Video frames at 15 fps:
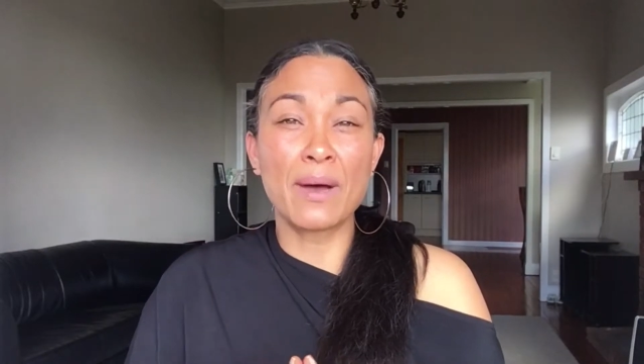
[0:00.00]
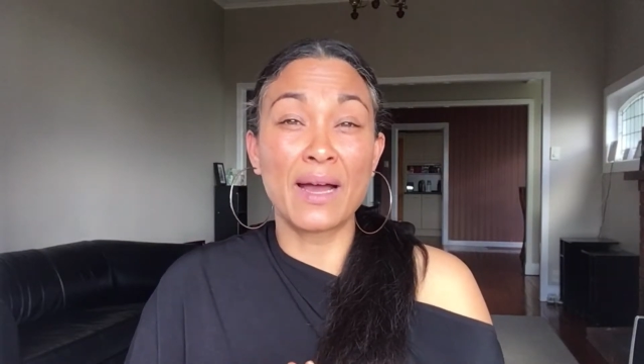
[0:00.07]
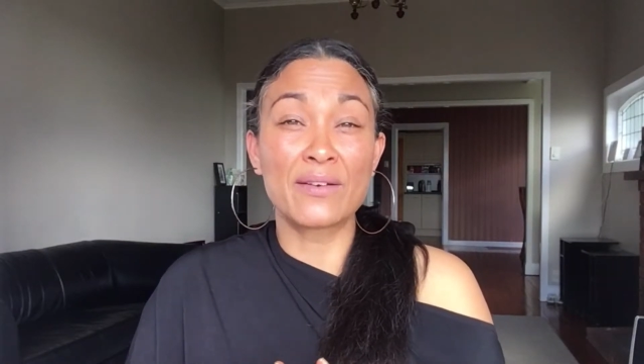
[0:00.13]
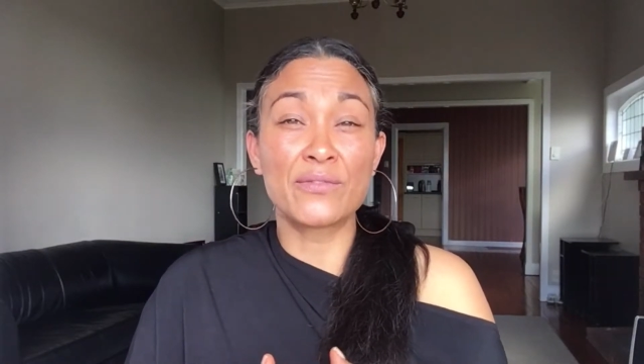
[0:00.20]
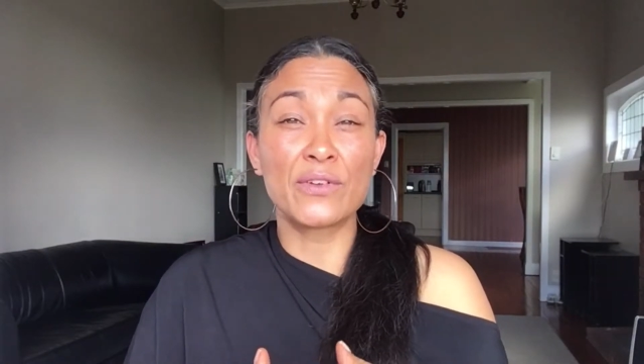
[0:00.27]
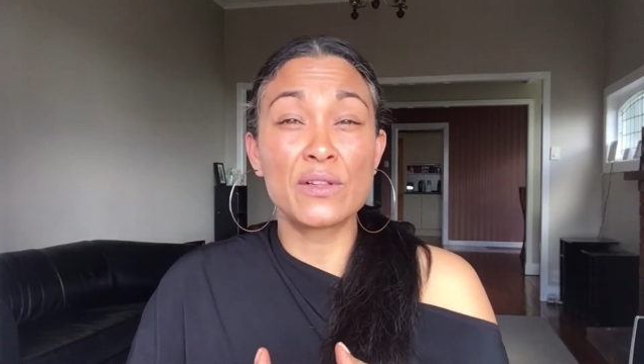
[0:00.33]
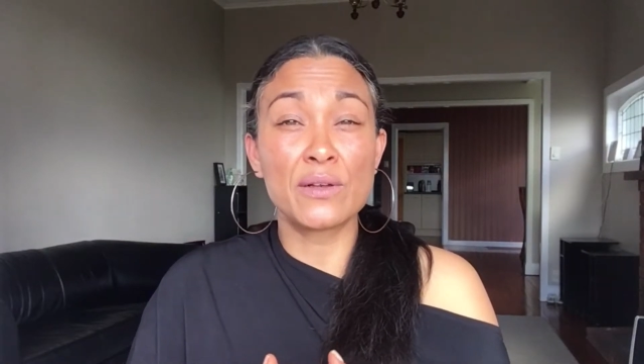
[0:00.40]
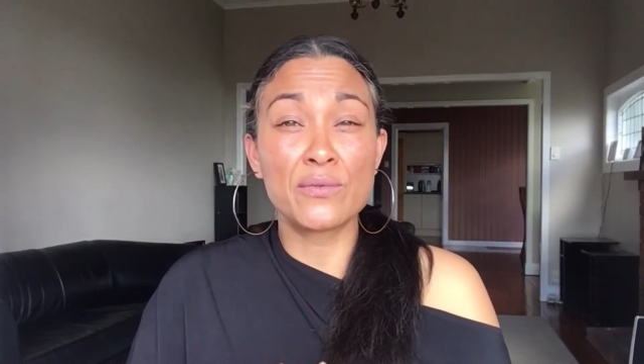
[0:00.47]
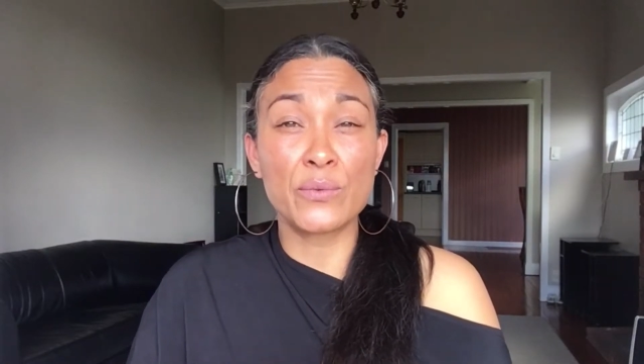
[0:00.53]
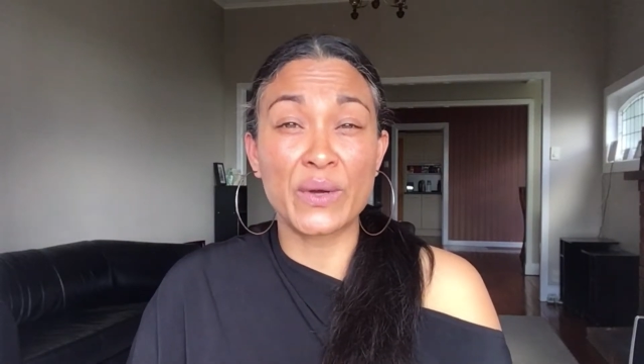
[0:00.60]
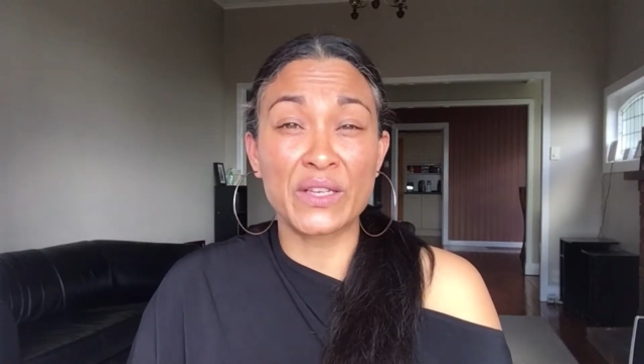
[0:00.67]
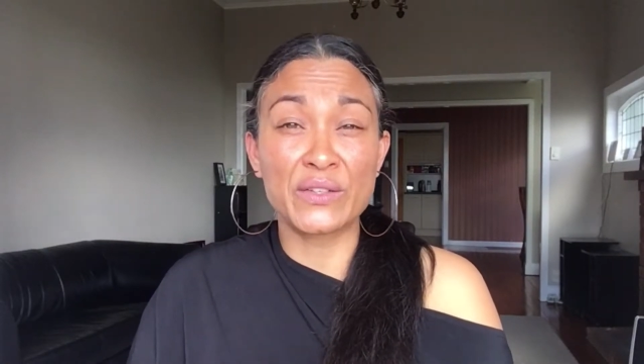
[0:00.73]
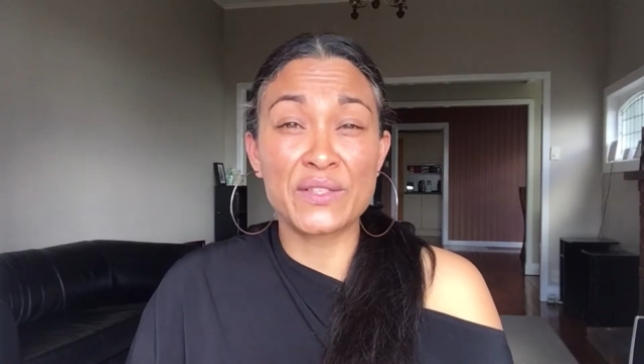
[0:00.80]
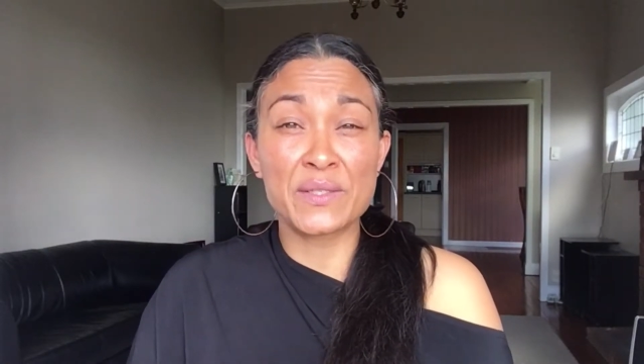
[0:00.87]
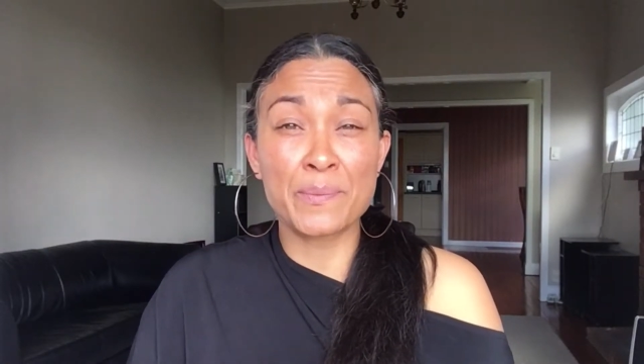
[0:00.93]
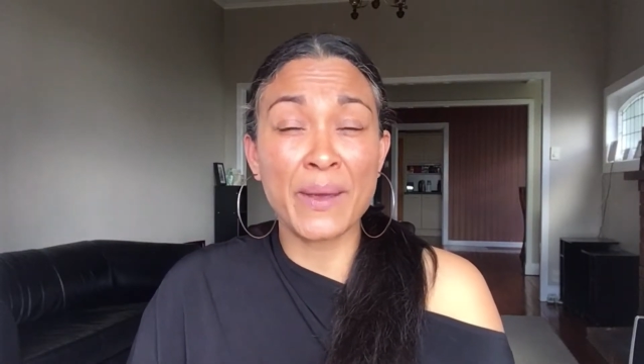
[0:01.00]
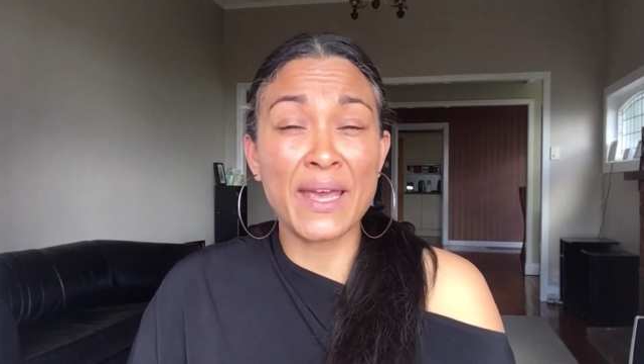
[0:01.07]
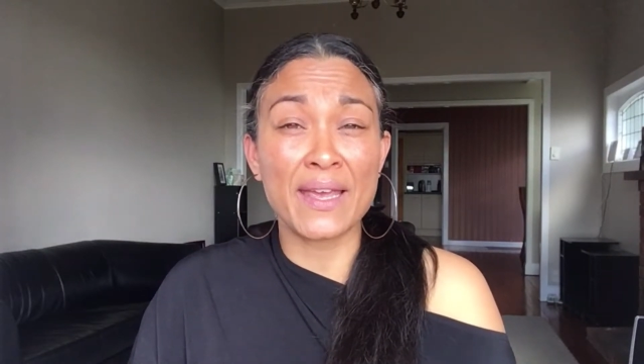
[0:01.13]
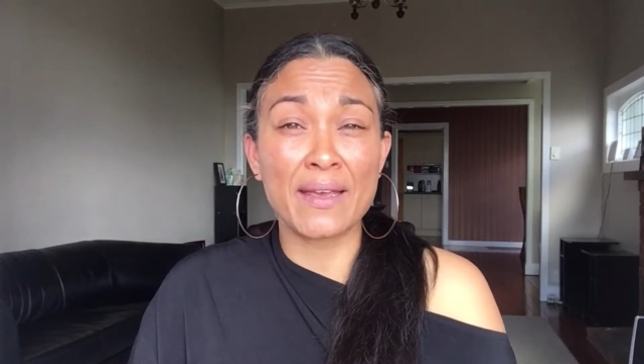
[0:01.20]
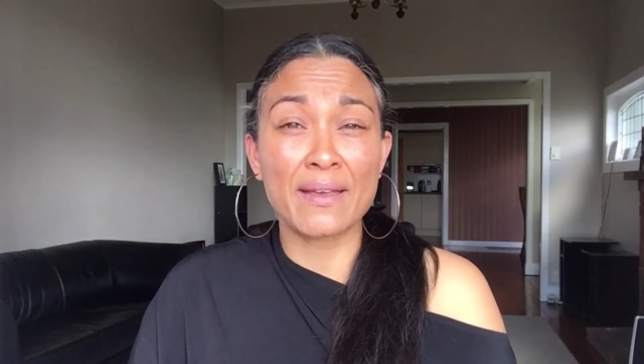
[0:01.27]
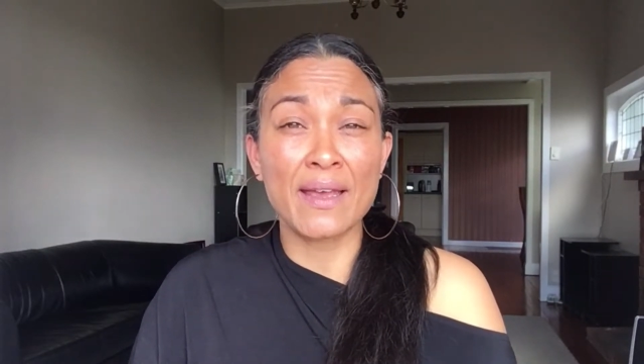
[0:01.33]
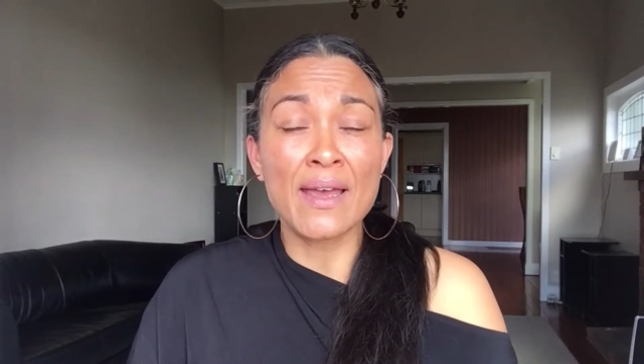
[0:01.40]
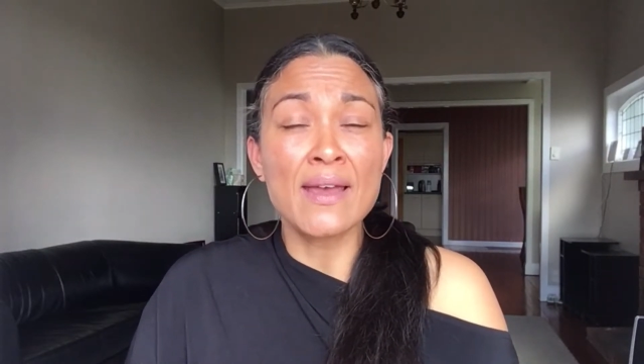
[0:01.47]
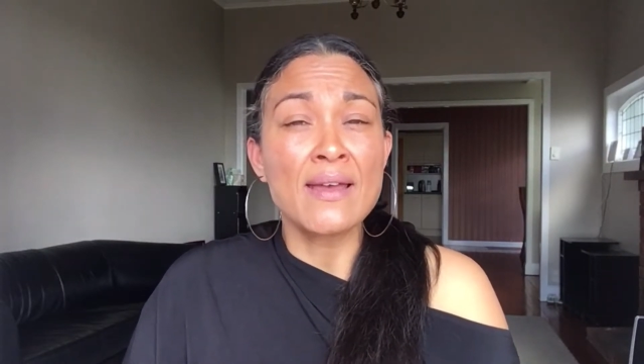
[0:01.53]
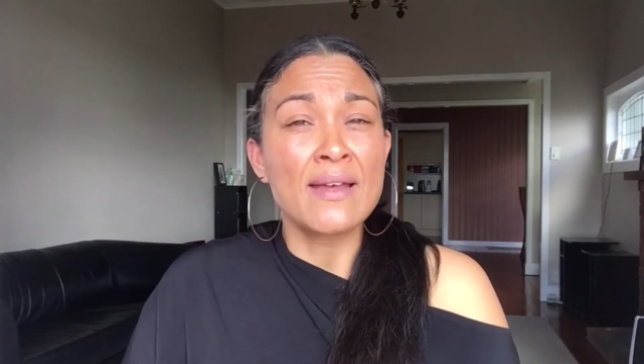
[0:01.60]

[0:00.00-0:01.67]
mindful of when you speak.